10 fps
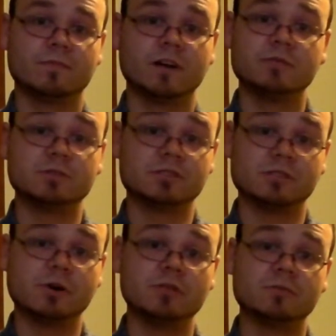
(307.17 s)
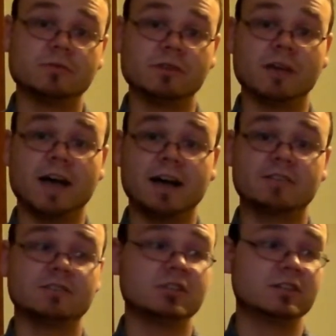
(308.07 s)
Husbands are supposed to
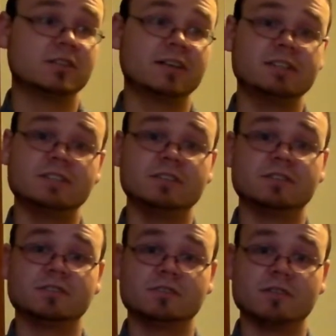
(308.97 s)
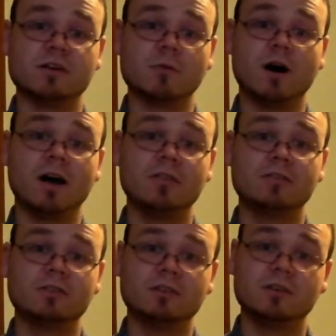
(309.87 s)
act just like Jesus to their
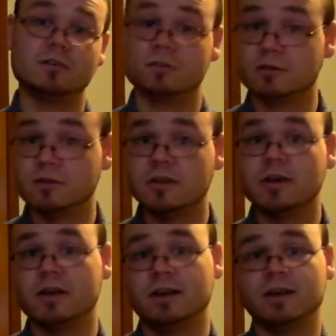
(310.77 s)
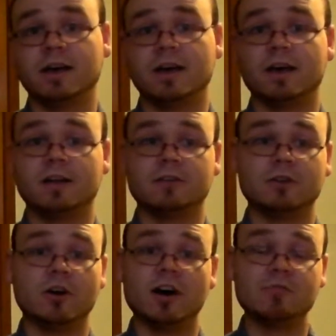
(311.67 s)
wives. And,
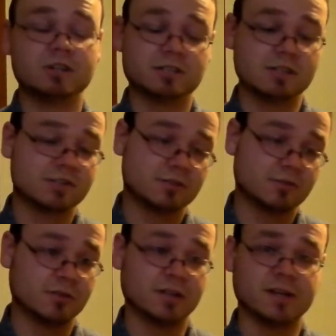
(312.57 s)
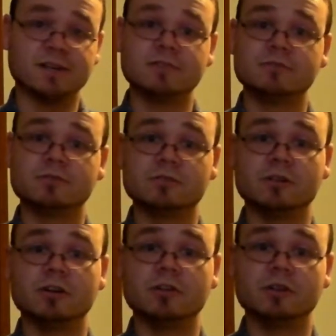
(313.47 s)
I've mentioned this, in
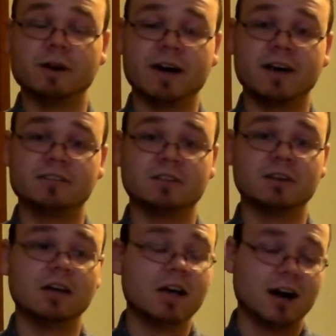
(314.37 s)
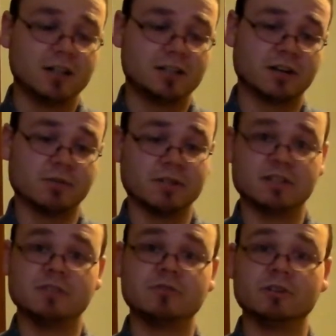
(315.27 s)
the past, and I'll try to
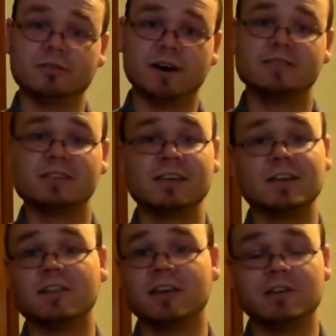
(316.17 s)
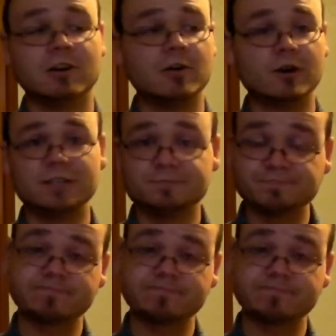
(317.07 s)
mention it really fast again, that, what?